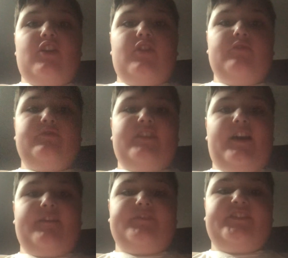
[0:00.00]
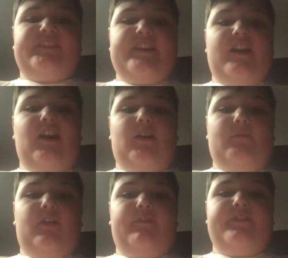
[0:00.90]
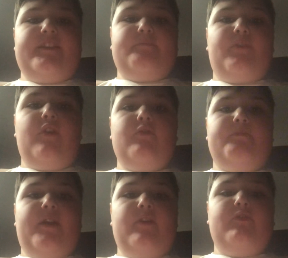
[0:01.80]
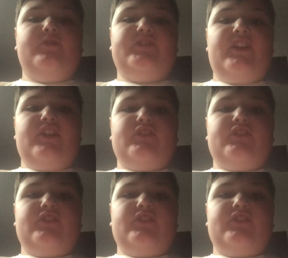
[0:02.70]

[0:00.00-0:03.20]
who loves the arm of the poo poos.